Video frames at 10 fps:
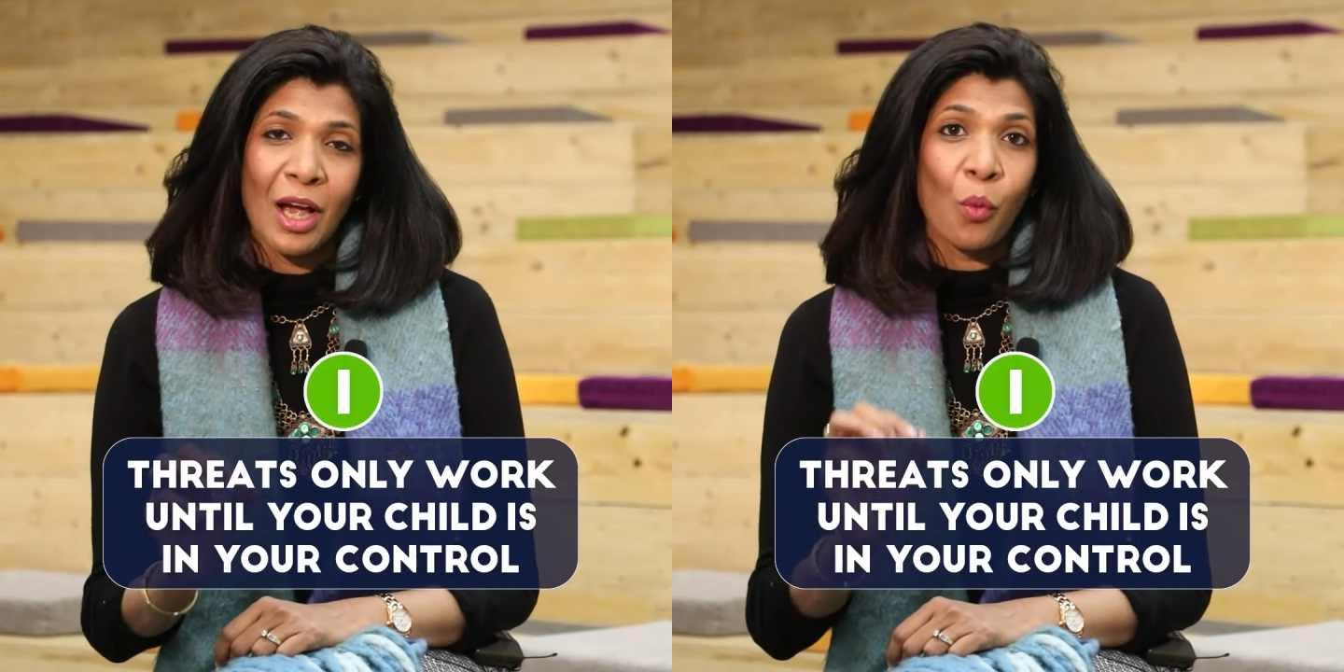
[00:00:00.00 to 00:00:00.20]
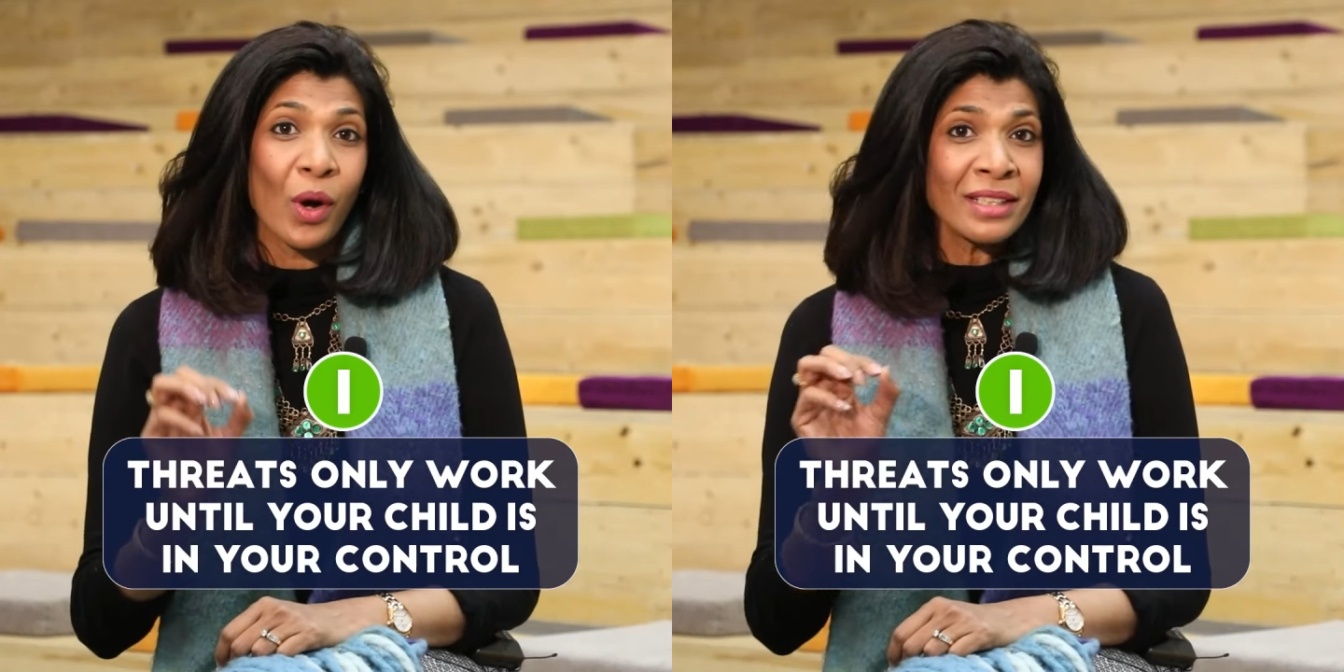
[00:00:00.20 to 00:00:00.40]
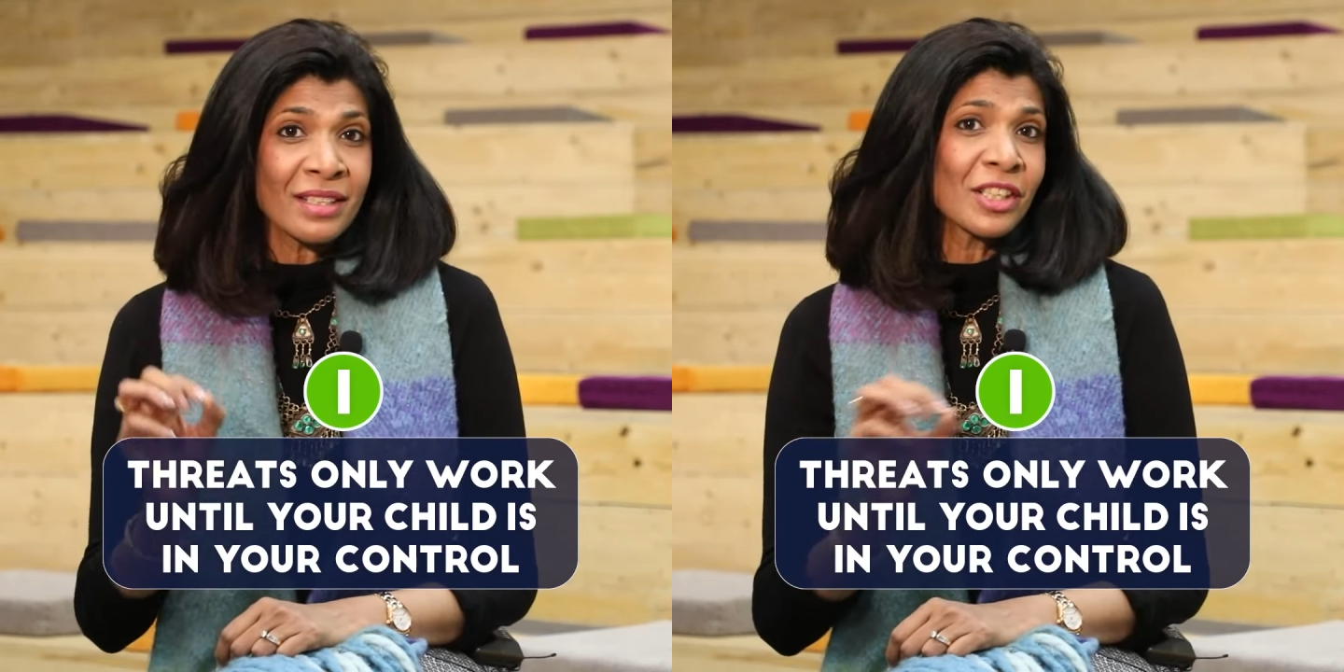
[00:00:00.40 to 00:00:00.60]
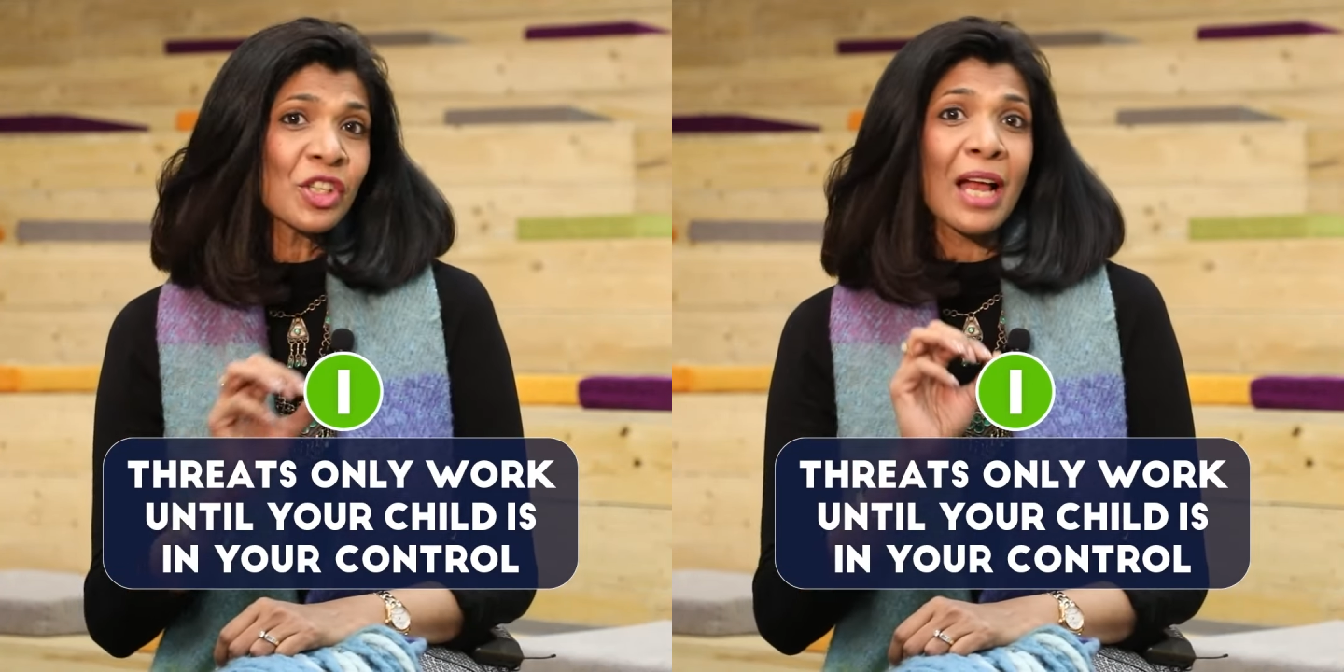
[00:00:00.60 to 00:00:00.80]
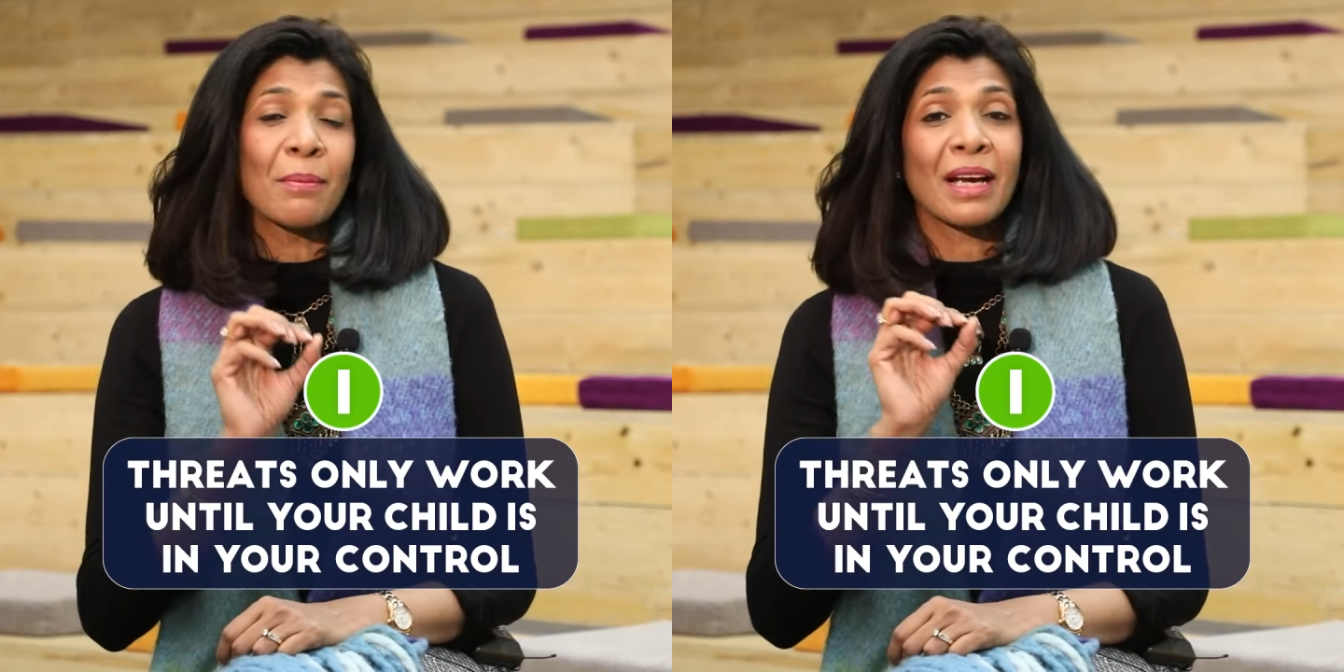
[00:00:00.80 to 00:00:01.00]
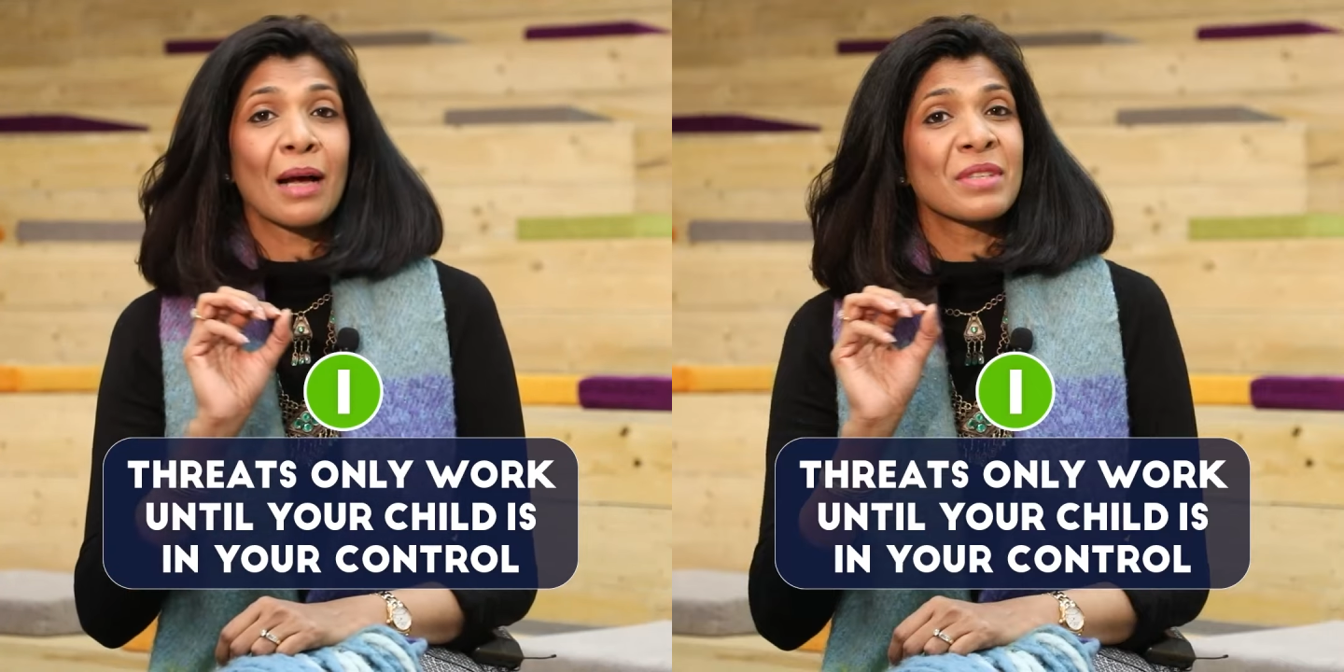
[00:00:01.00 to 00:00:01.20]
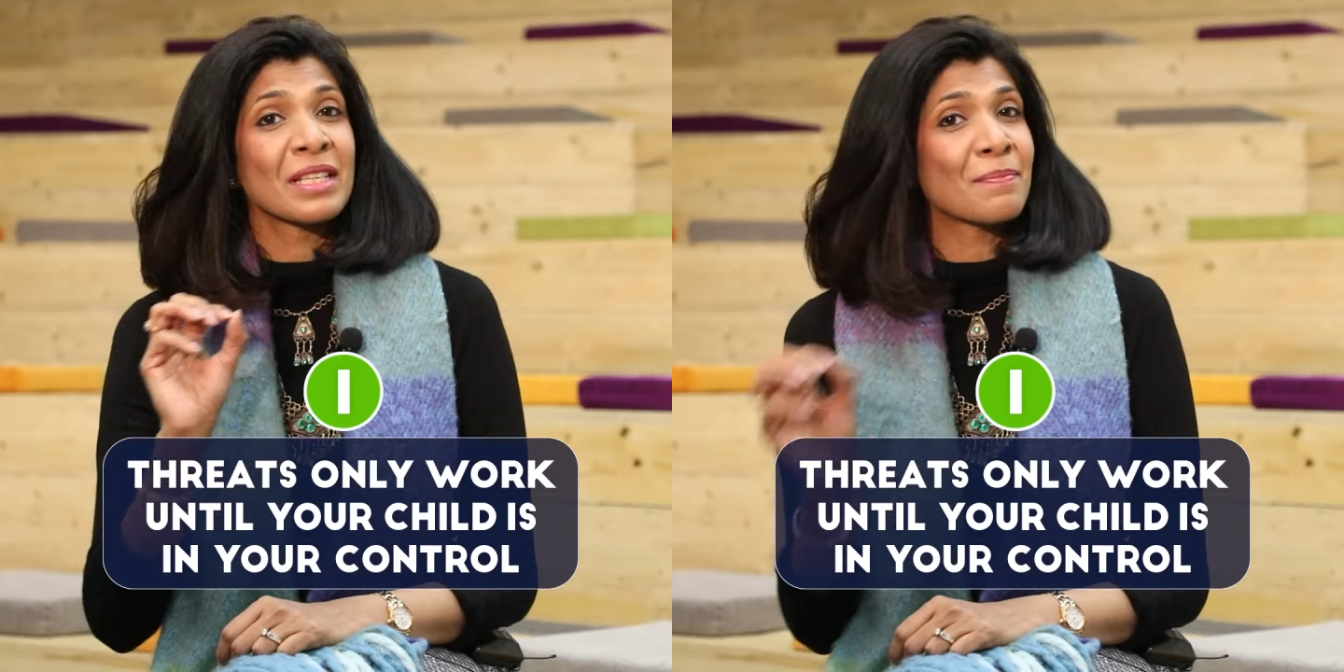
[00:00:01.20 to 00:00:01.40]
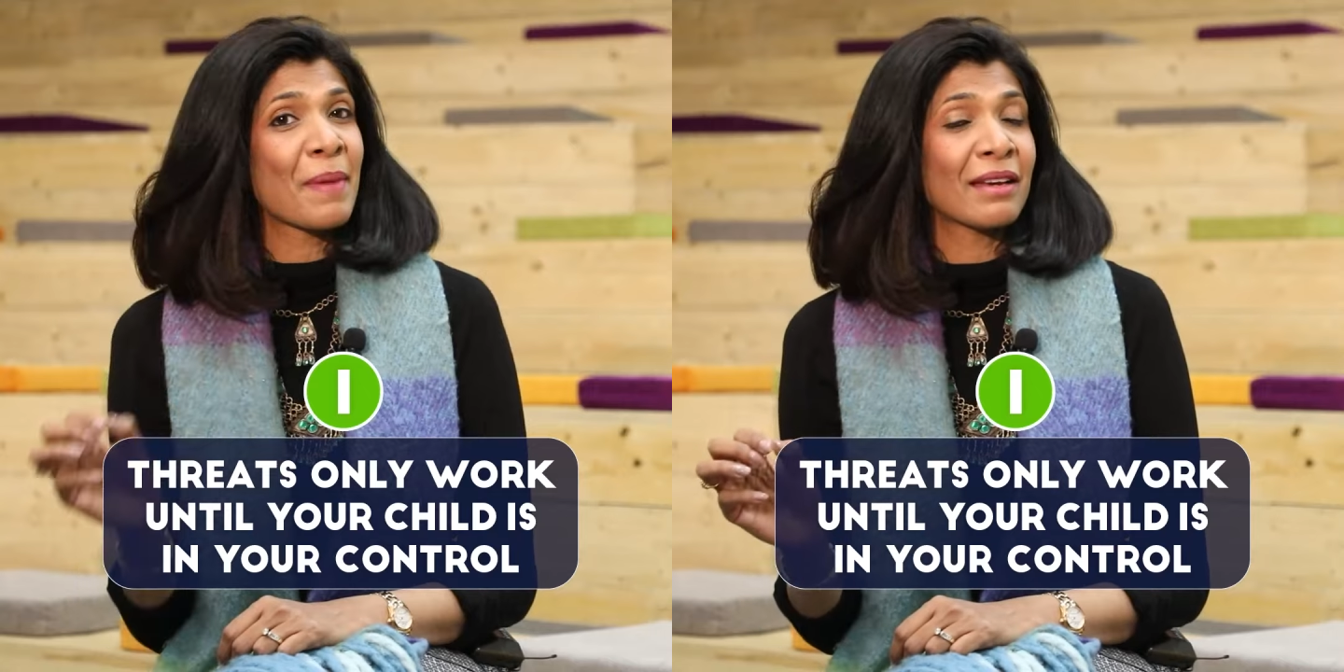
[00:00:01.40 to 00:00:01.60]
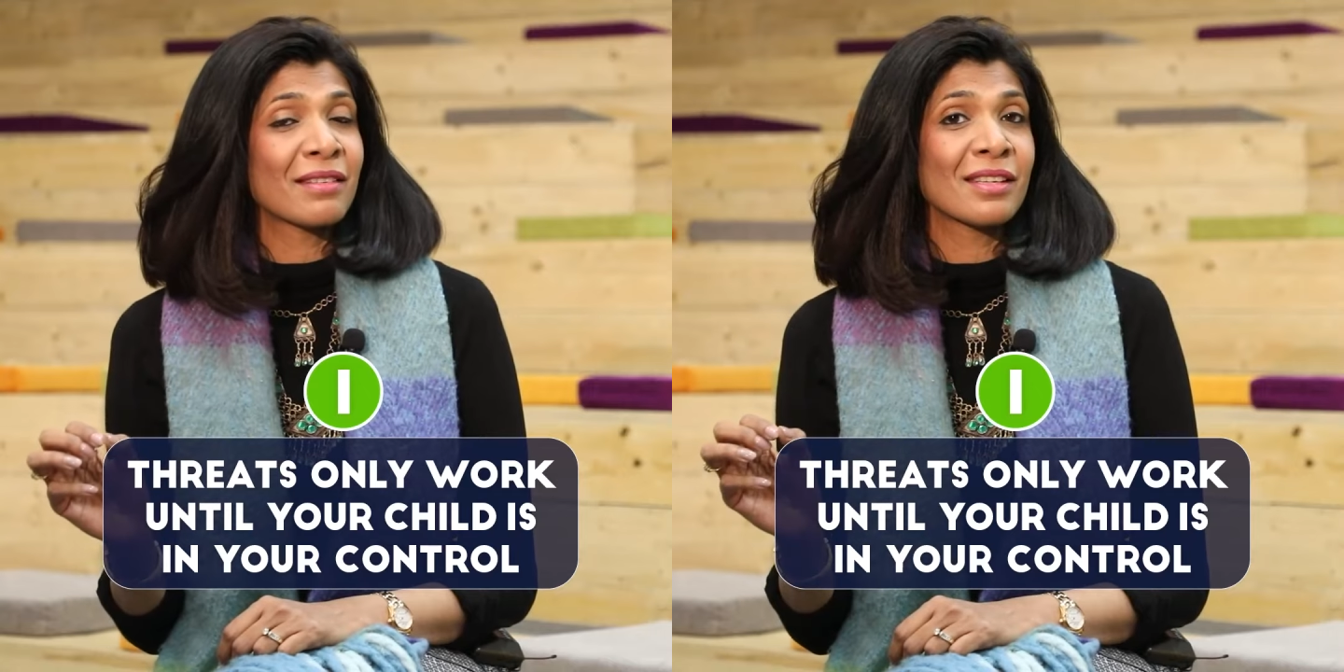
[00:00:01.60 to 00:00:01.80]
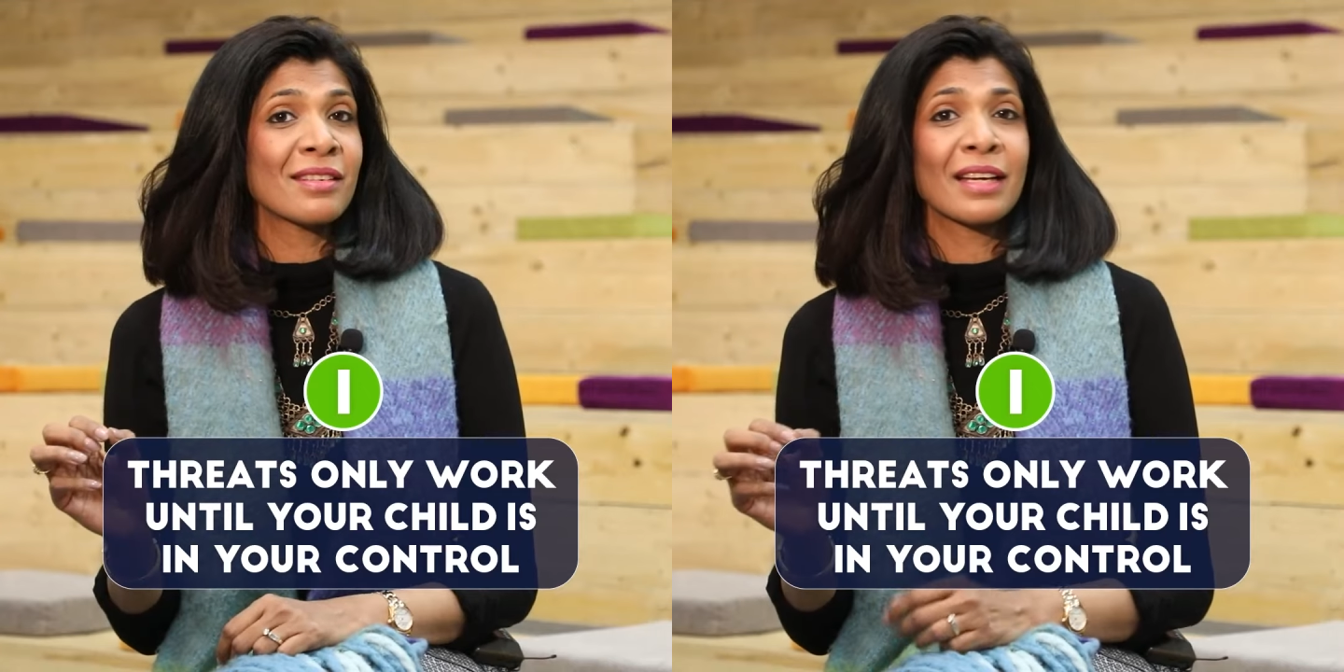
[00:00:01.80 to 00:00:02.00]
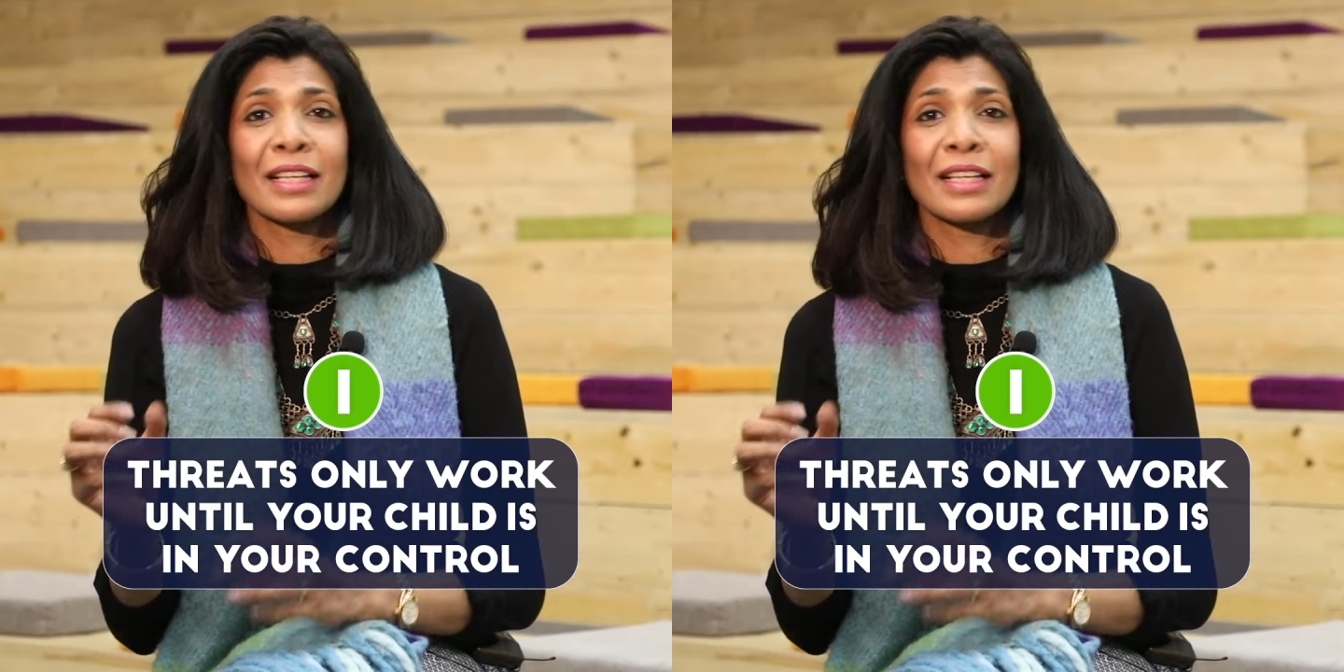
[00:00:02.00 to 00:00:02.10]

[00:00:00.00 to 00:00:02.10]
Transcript: Once the child becomes independent,